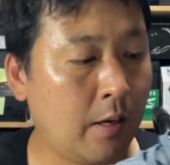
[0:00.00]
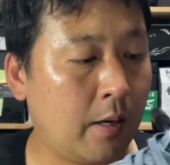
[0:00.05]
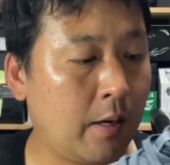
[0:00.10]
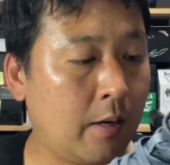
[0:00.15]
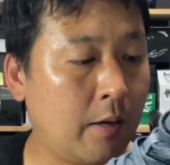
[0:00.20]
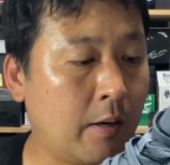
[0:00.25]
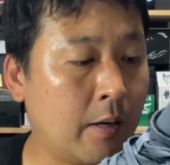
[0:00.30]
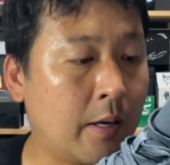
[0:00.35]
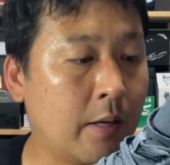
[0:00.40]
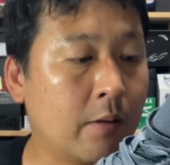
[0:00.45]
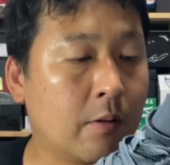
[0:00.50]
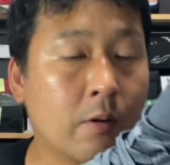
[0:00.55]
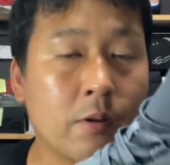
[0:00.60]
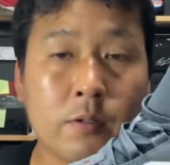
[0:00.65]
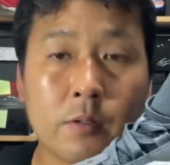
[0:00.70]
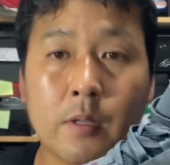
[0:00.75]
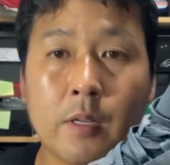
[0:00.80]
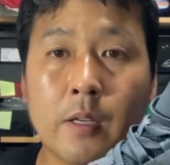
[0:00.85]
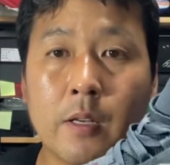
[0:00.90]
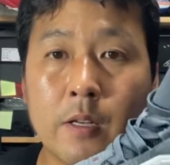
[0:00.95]
Again,
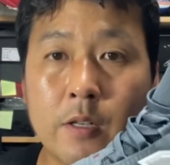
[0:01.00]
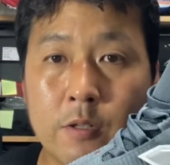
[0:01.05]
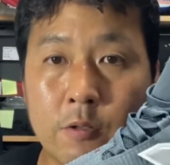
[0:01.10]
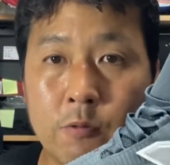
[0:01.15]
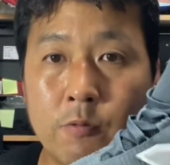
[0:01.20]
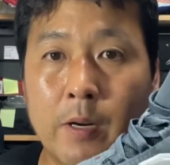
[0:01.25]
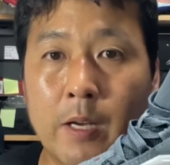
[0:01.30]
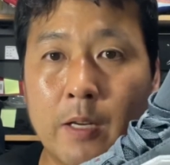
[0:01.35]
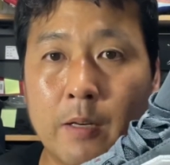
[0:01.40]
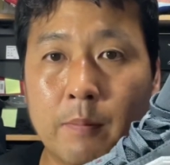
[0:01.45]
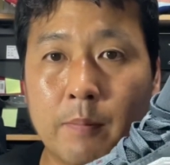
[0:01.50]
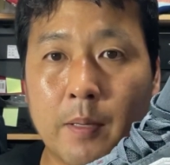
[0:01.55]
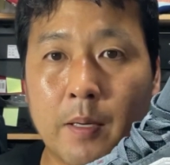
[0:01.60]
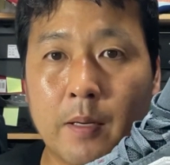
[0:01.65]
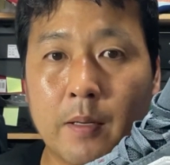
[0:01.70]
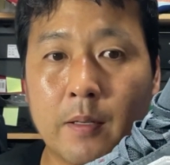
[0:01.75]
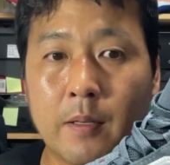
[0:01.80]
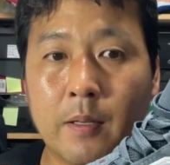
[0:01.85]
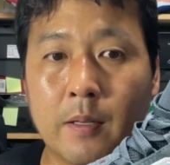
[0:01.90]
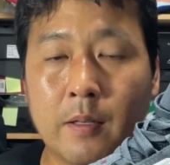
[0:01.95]
cushioning is great,
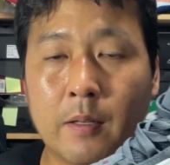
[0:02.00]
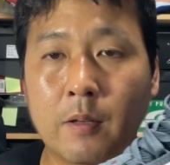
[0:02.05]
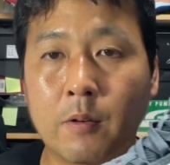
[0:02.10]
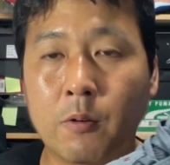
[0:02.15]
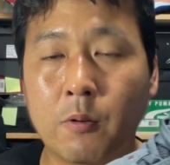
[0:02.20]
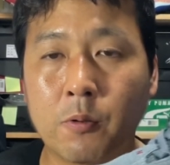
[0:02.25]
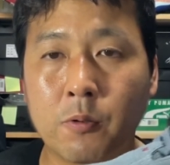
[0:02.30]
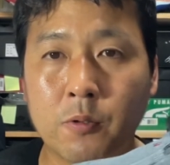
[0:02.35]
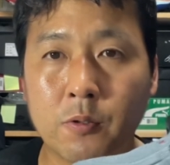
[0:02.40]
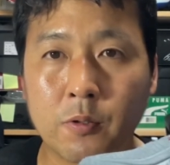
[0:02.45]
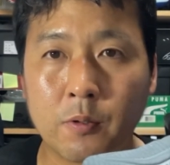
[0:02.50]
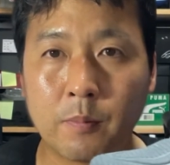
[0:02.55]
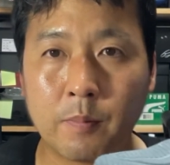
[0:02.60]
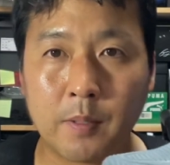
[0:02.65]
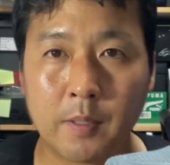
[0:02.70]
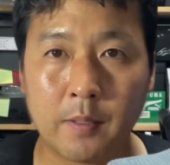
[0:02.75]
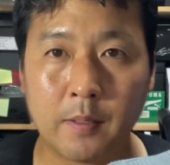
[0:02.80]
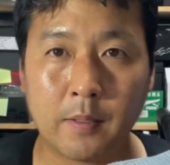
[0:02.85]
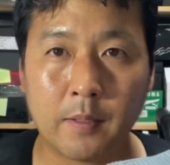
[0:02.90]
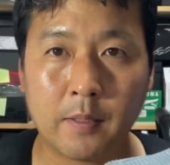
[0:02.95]
but it can also
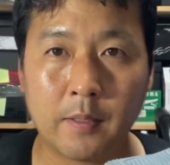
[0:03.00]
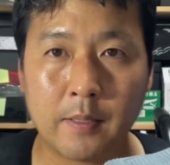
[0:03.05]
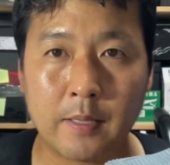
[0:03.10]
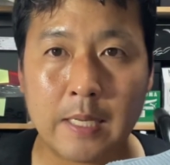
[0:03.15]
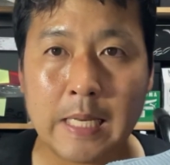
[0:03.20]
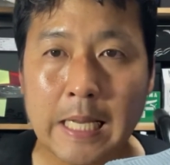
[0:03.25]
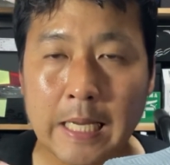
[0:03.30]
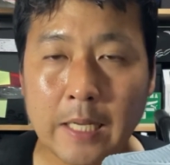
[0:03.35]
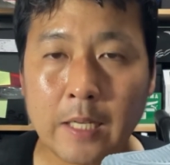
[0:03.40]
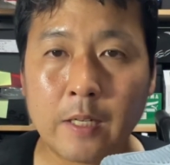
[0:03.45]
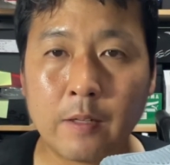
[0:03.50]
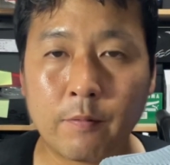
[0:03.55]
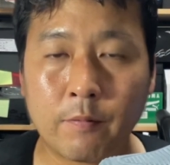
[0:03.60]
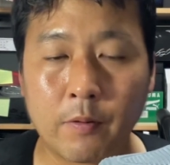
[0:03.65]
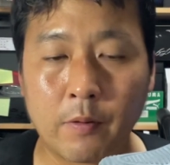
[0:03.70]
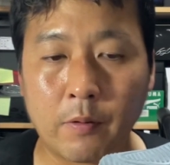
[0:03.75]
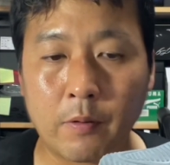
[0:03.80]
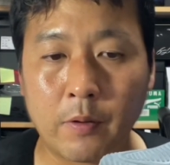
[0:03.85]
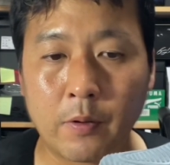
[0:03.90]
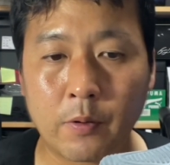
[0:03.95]
be negative
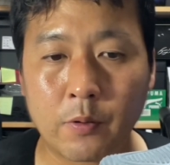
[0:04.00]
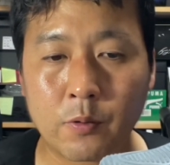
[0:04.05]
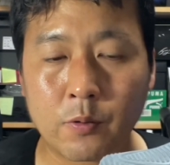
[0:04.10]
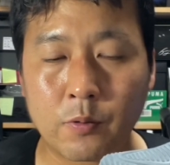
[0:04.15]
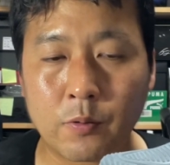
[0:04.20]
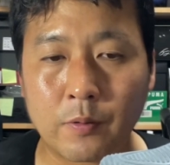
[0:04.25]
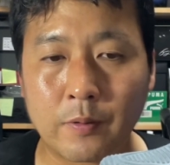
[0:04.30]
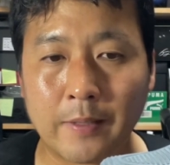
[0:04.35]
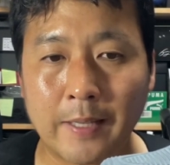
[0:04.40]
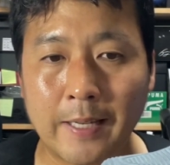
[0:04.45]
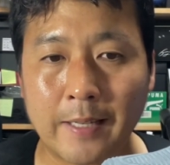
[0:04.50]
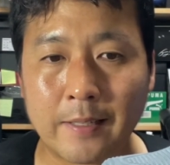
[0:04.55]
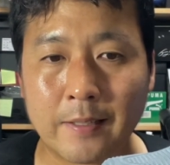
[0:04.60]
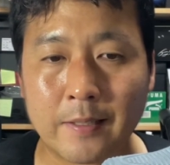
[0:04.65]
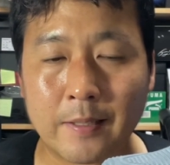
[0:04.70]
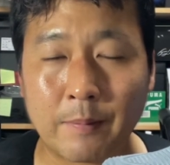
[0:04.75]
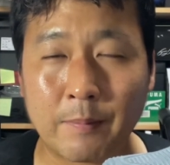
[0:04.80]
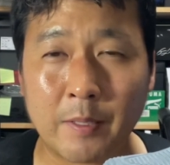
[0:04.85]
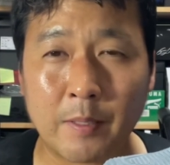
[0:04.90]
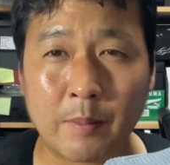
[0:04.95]
for those who like something